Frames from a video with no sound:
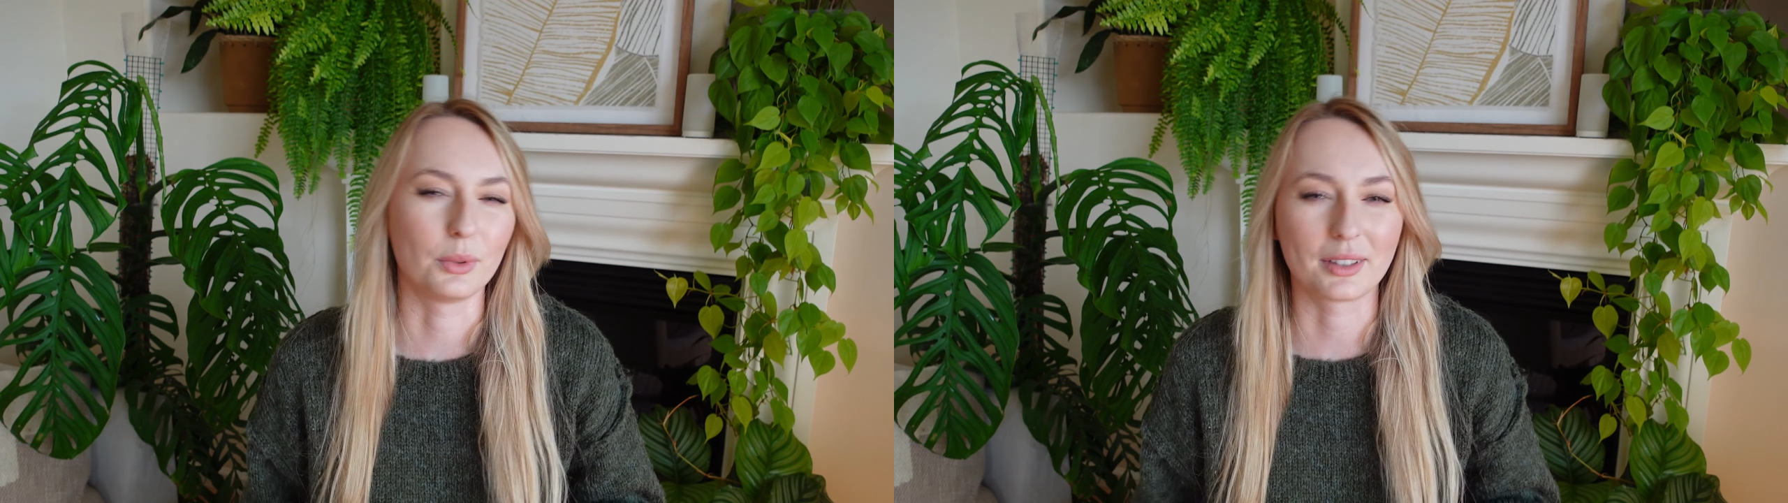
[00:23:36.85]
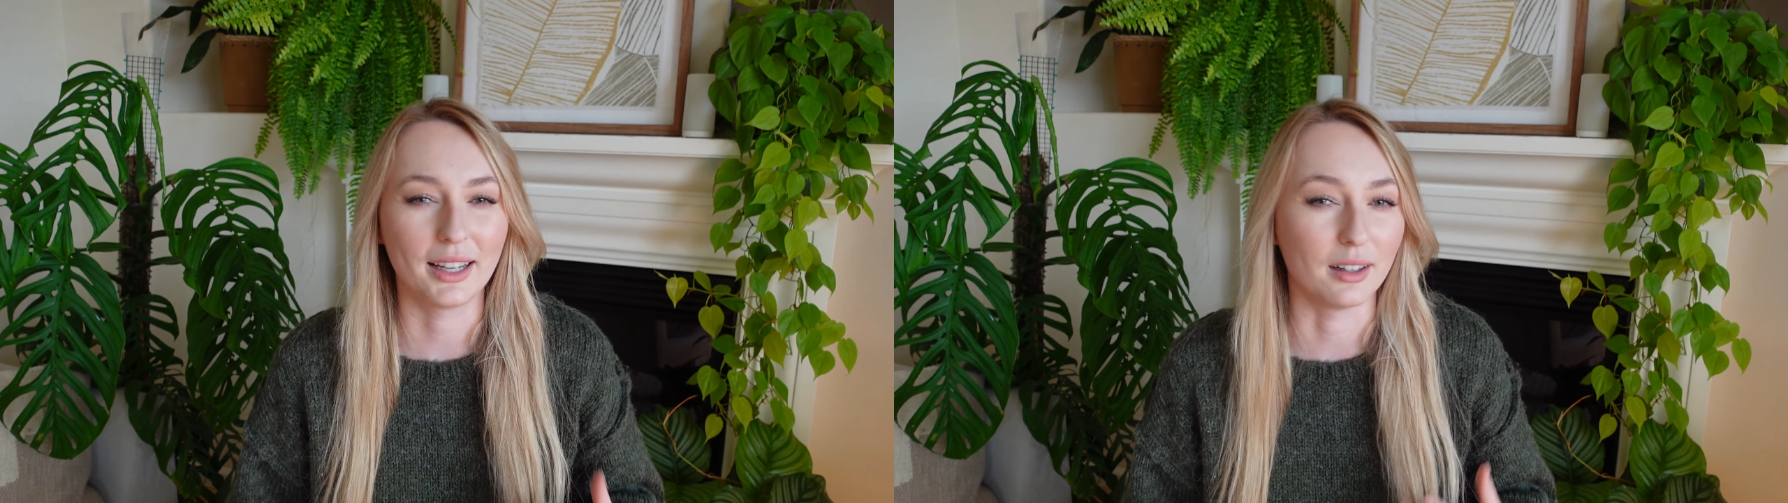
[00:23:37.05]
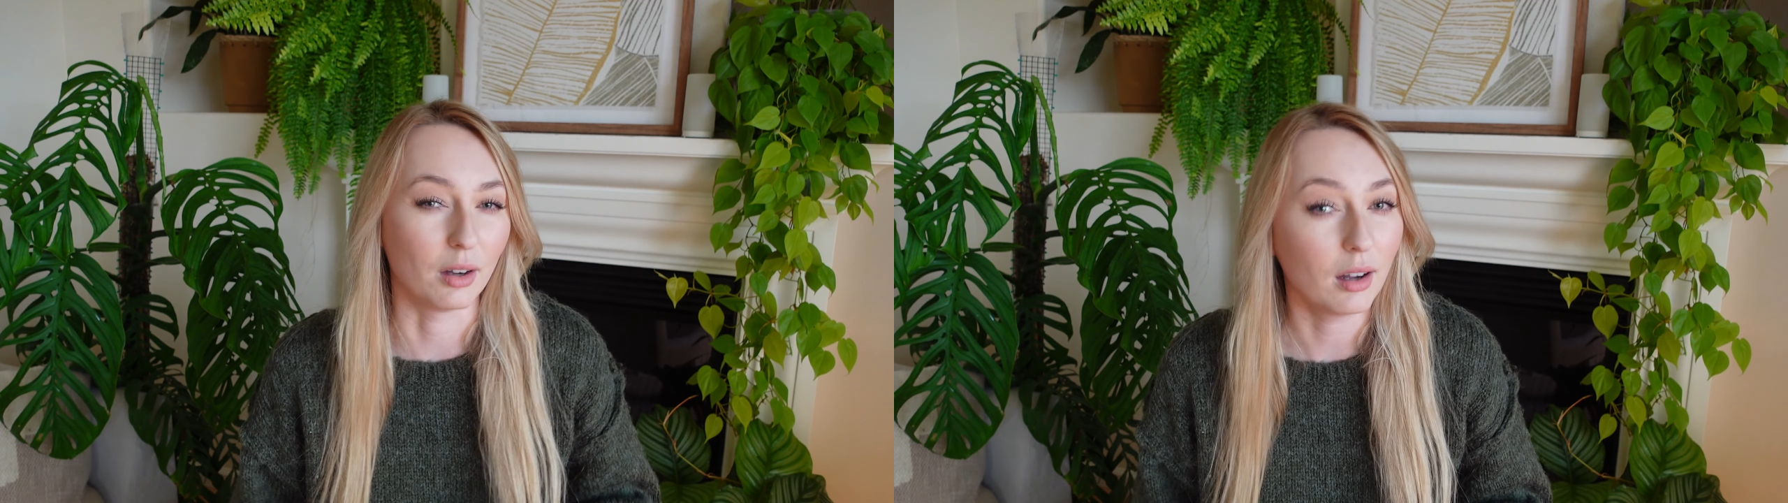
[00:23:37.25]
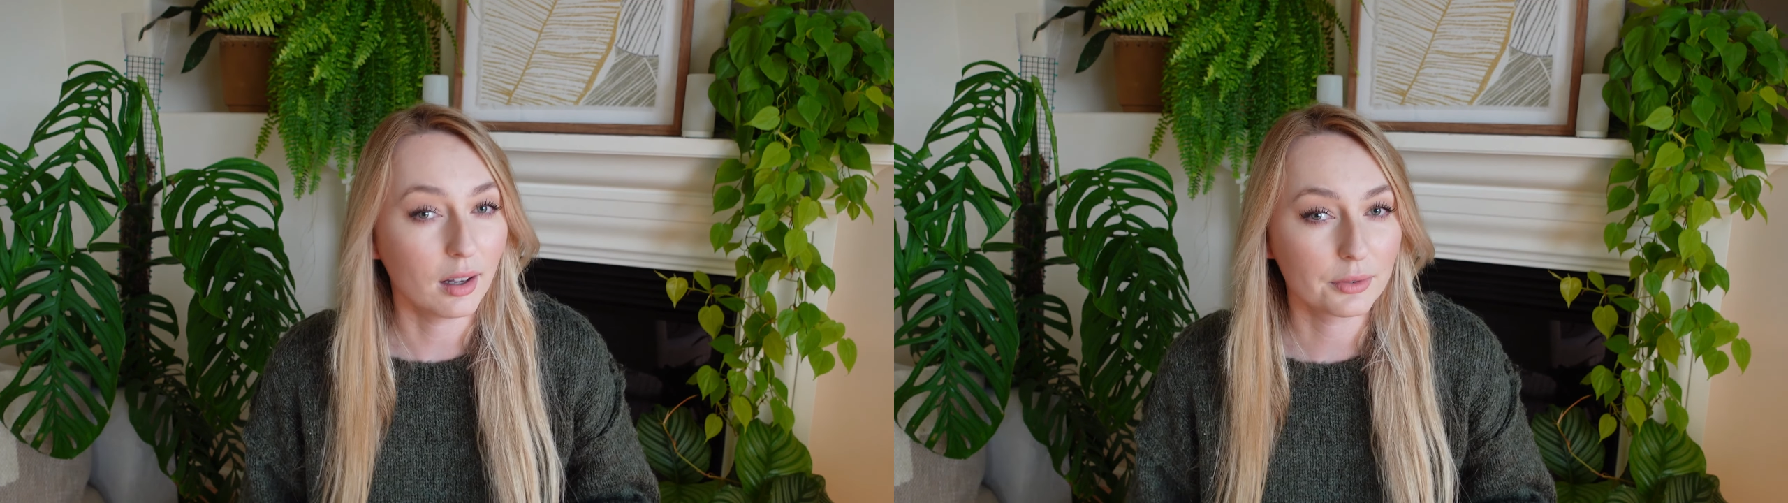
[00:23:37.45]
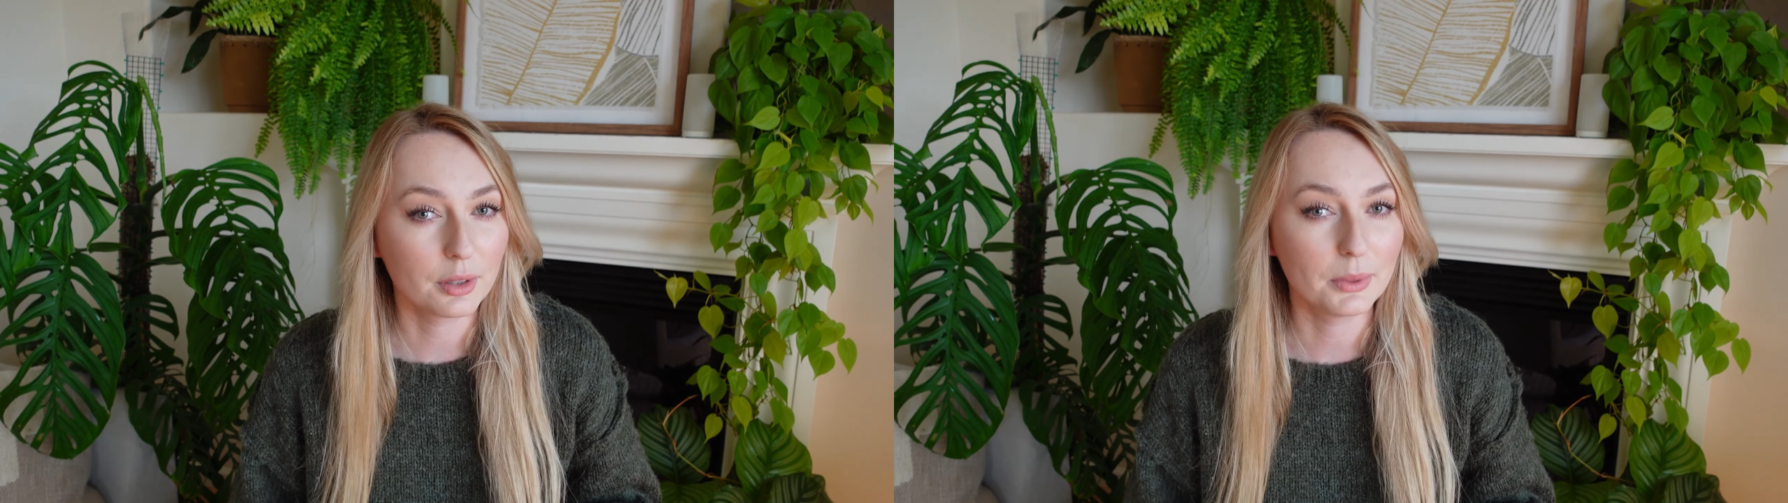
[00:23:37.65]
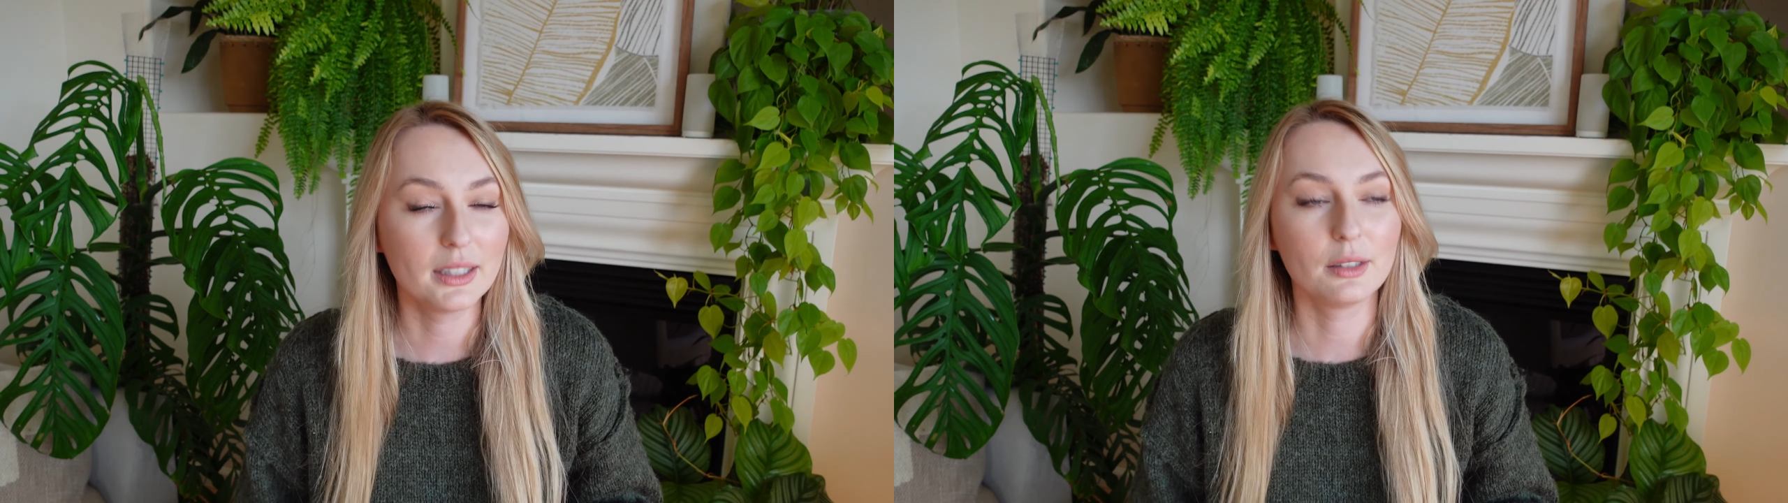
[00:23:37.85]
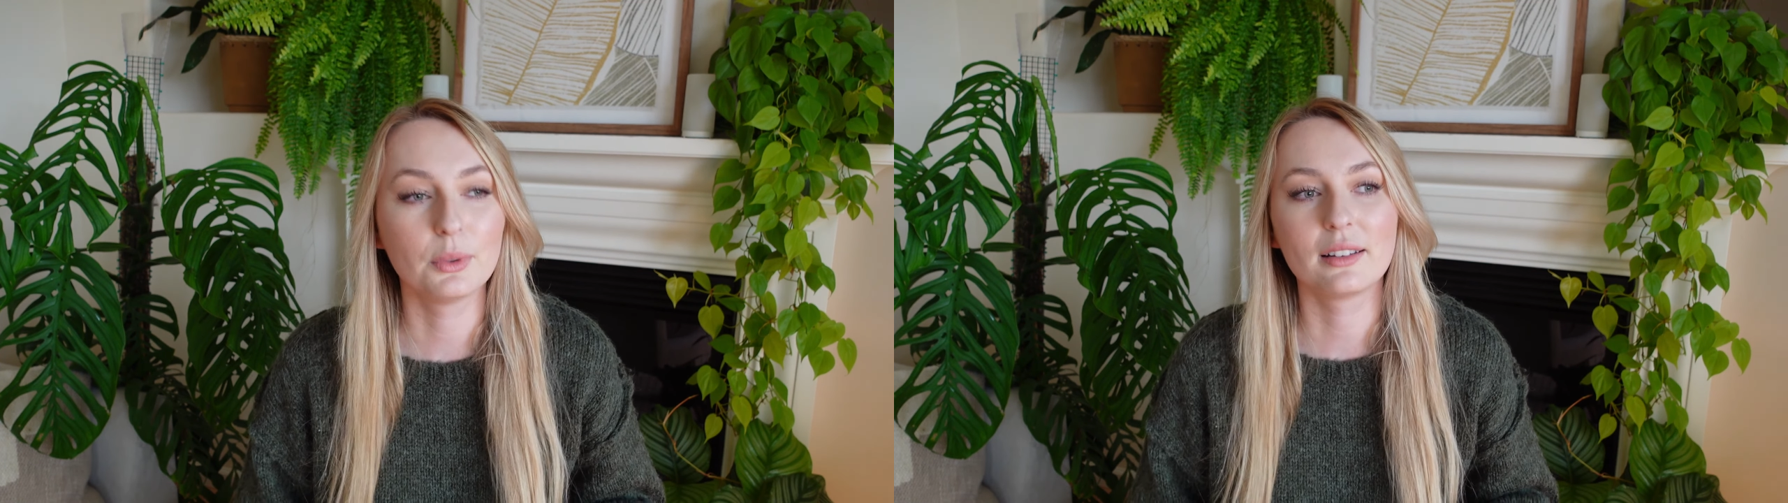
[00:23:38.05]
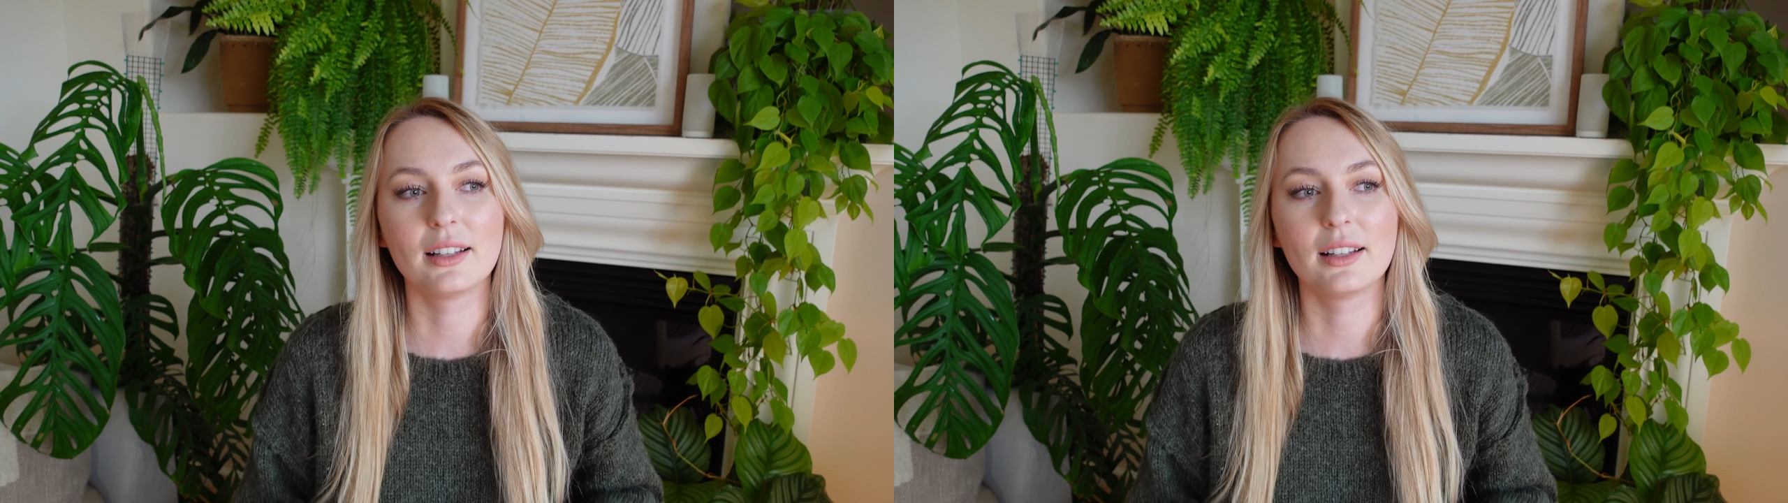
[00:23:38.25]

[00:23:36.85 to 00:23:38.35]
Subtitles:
was kind of off to begin with.